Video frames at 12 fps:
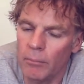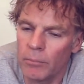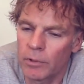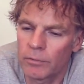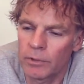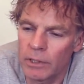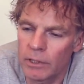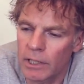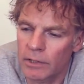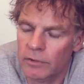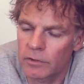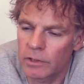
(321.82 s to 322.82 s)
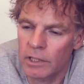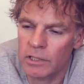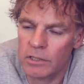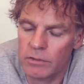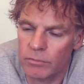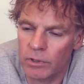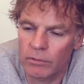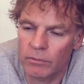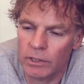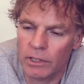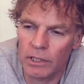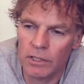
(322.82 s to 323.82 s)
but within that, yes,
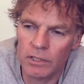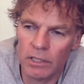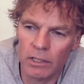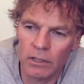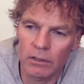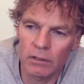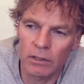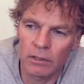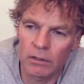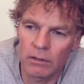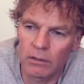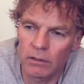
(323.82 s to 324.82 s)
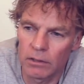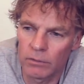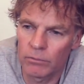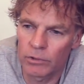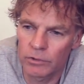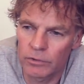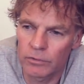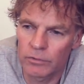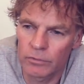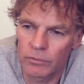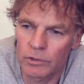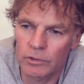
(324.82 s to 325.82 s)
what can I say then? What
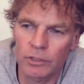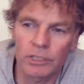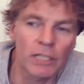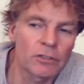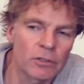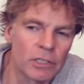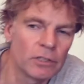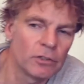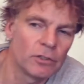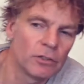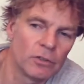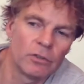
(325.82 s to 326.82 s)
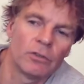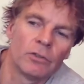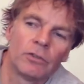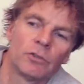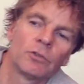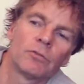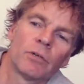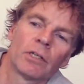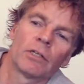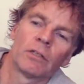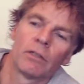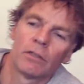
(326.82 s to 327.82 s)
trajectory should
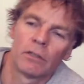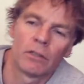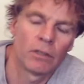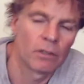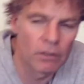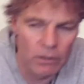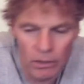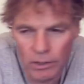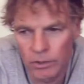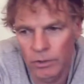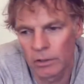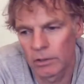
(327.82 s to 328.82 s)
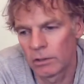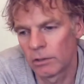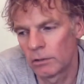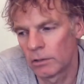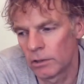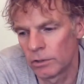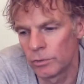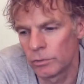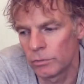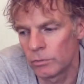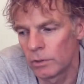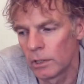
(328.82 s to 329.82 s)
one
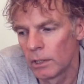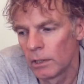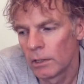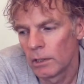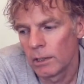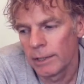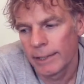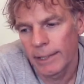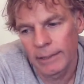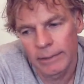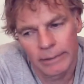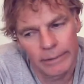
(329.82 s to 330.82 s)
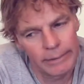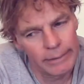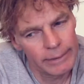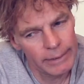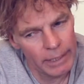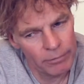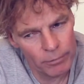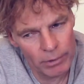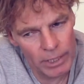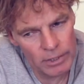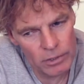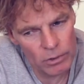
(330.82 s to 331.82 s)
do? And yeah, everyone
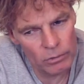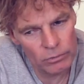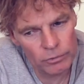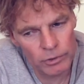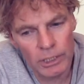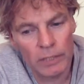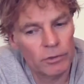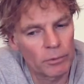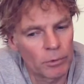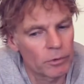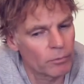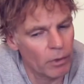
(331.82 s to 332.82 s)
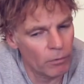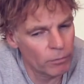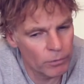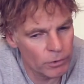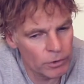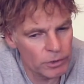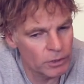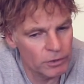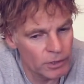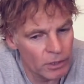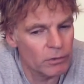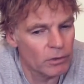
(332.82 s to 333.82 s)
has his own trajectory, but of course in
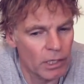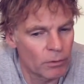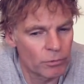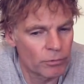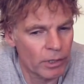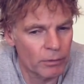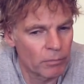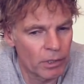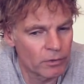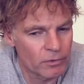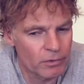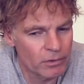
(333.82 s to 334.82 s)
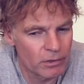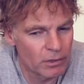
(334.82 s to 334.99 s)
general I would recommend